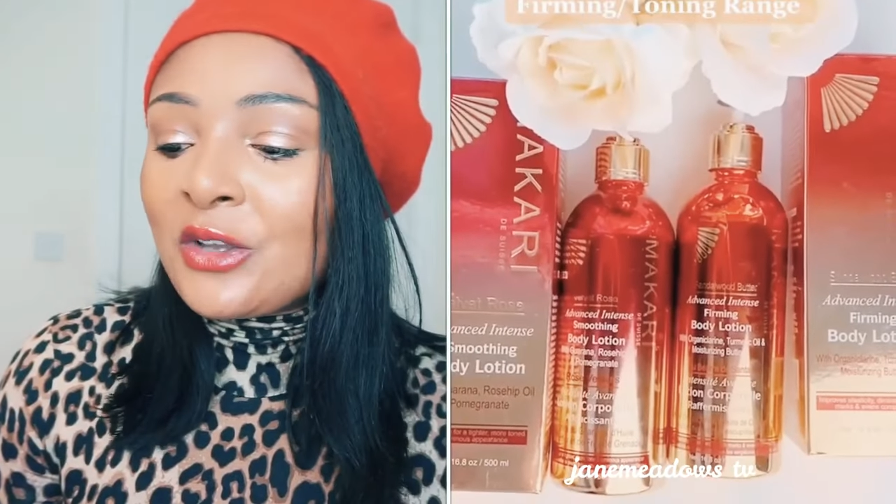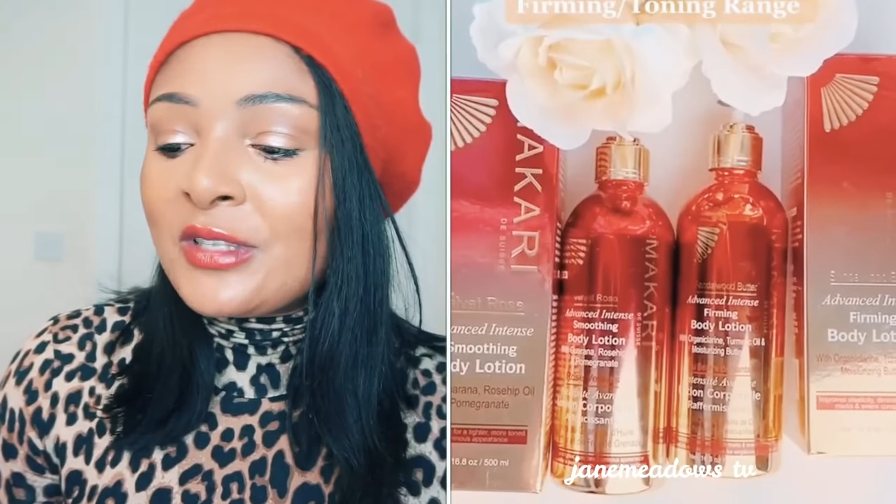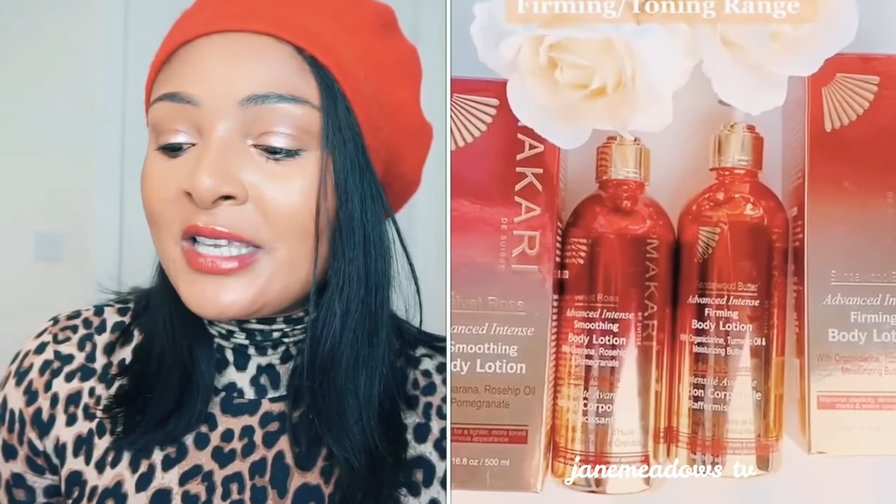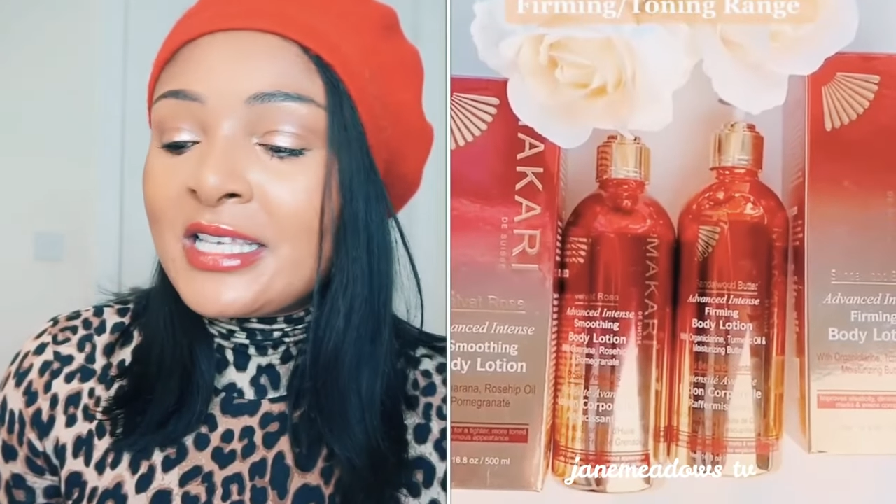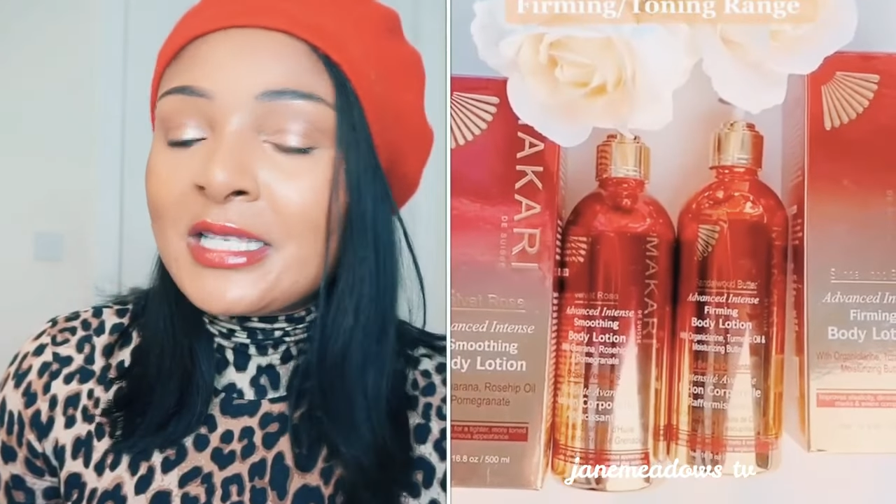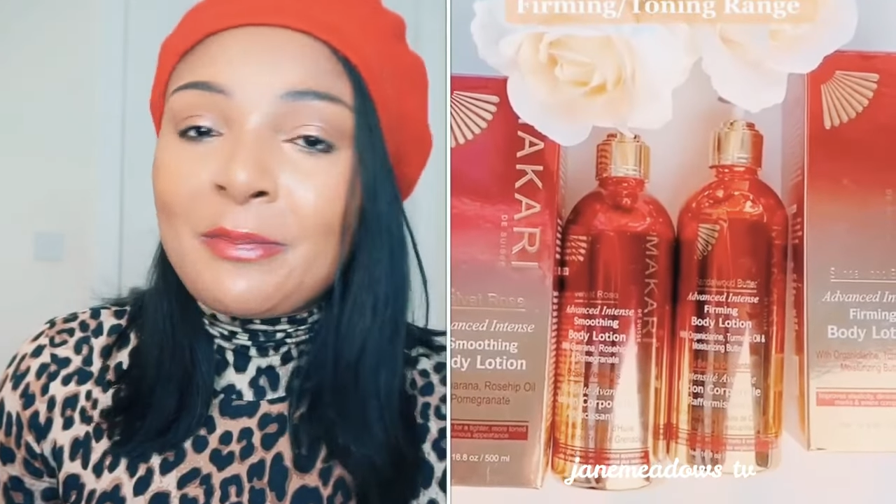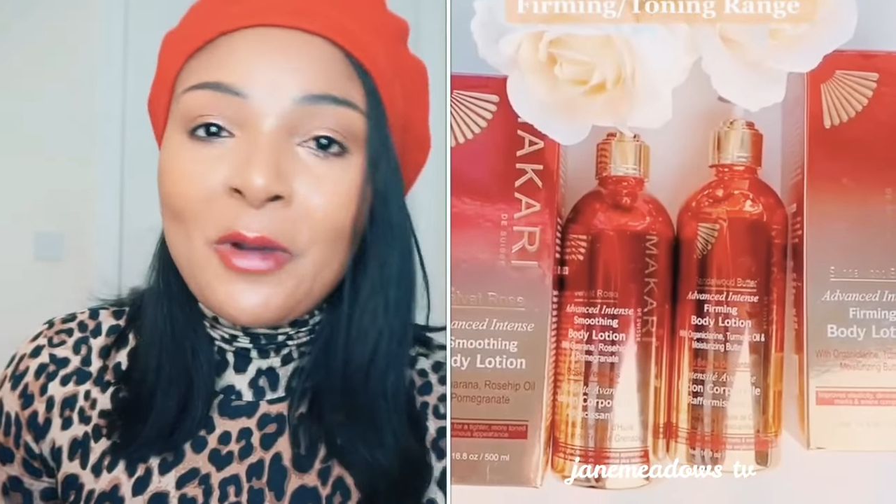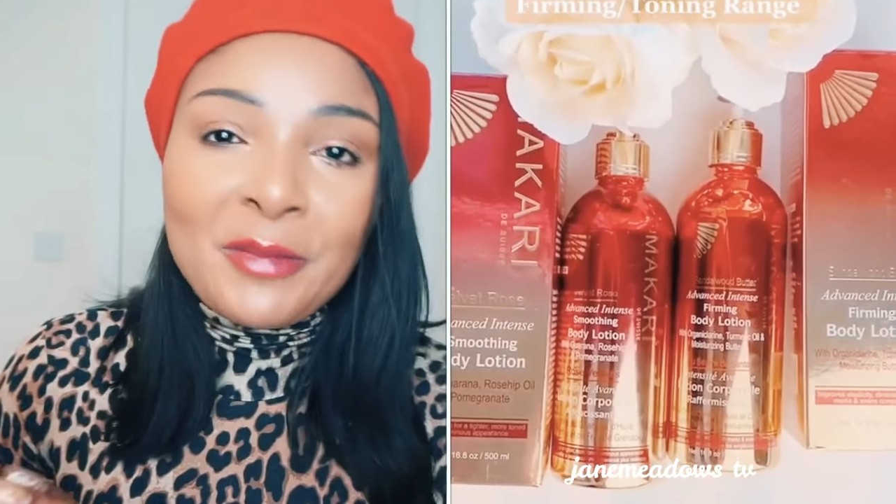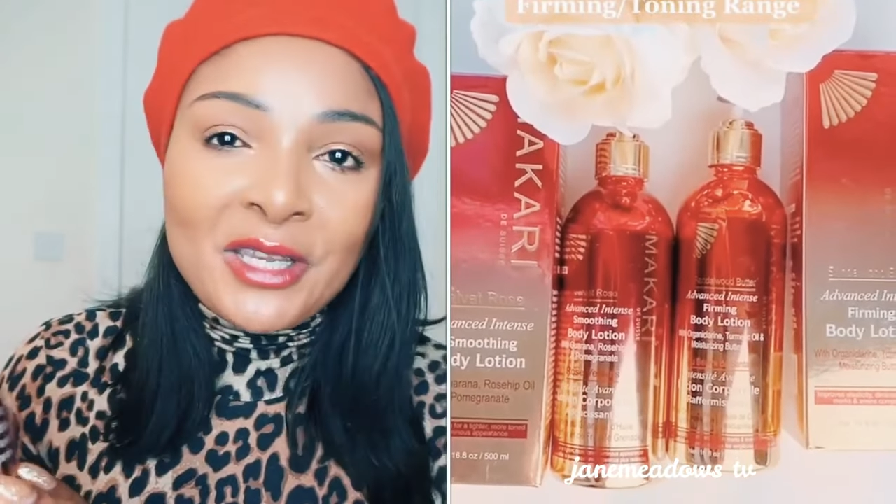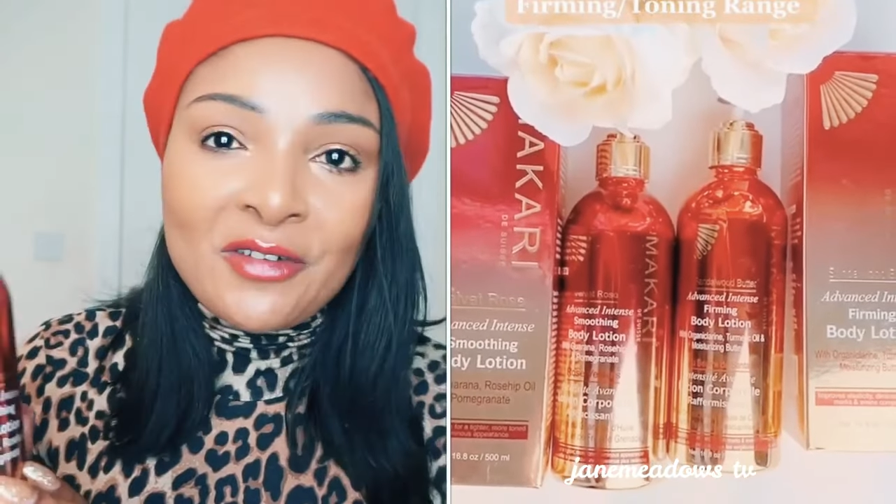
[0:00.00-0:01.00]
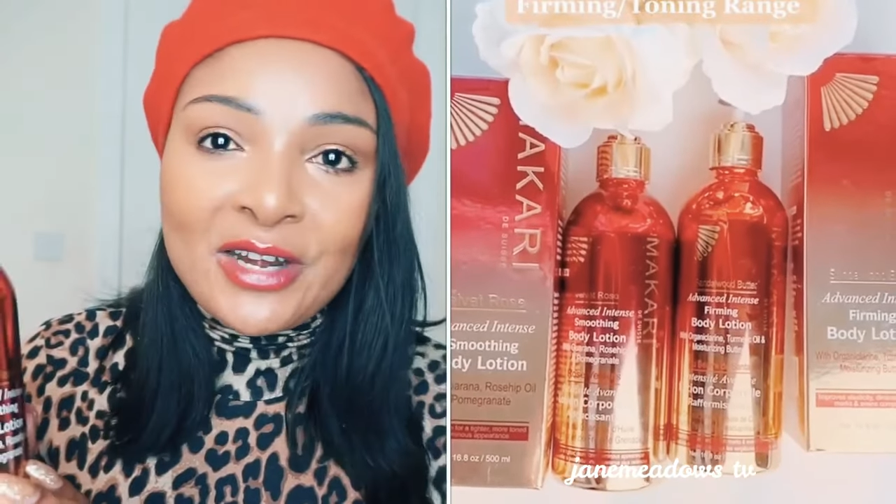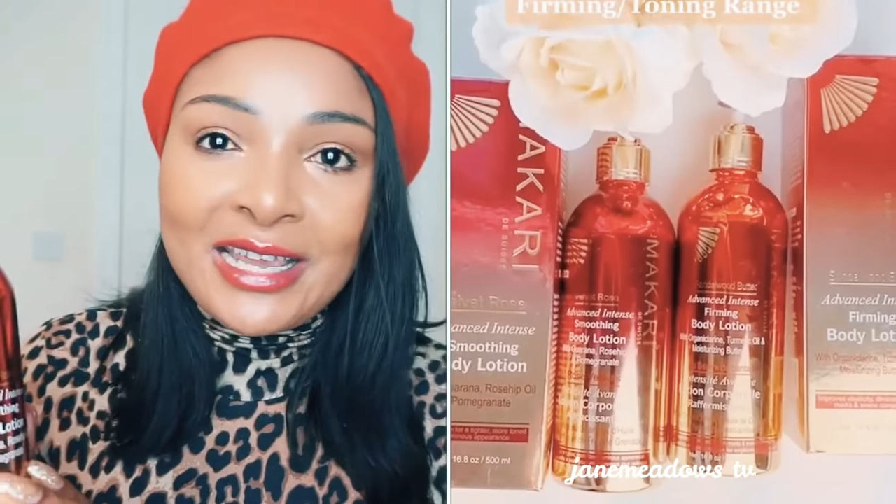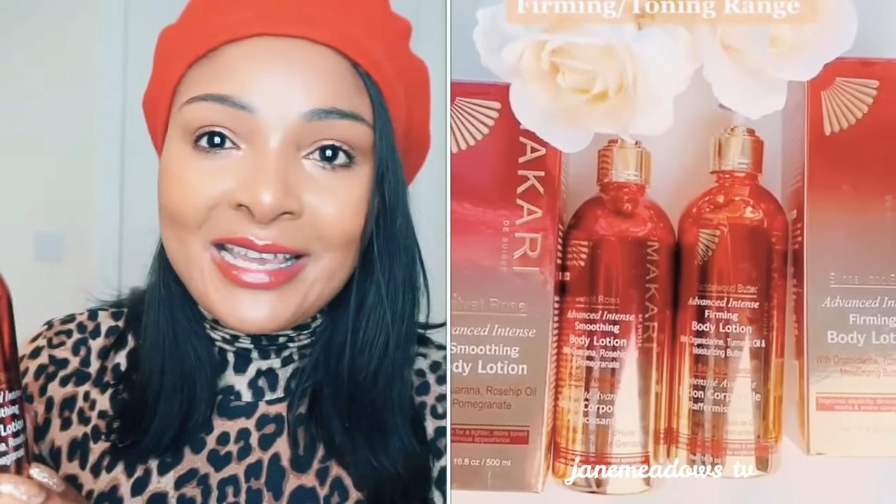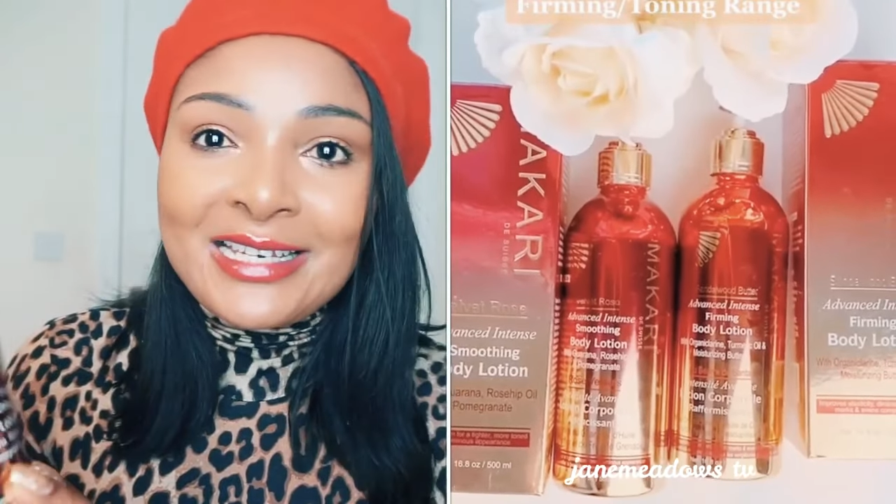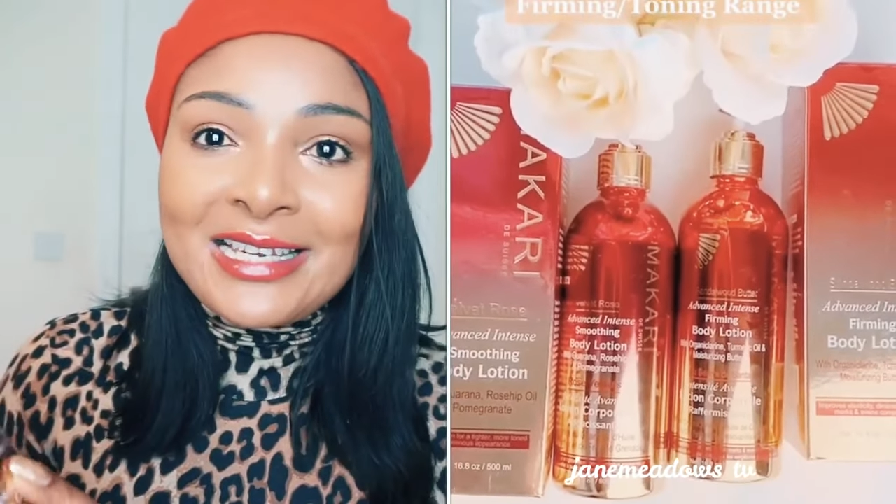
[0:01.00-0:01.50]
contains
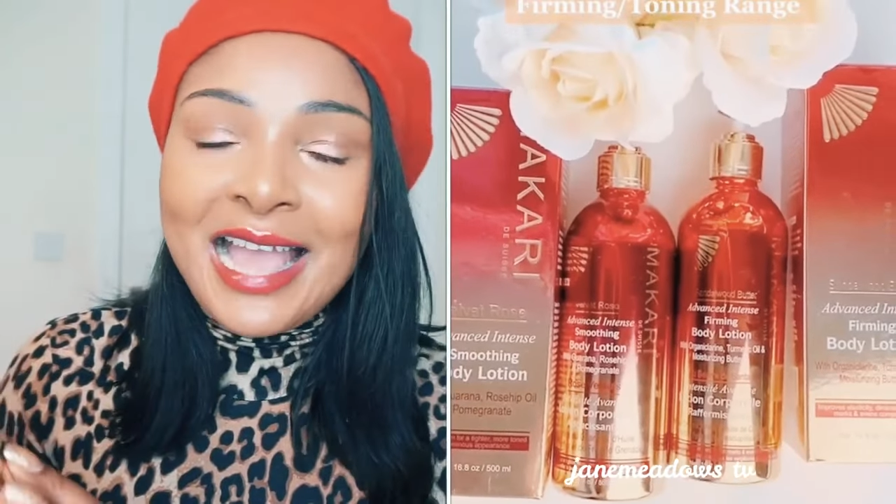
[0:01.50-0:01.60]
pomegranate,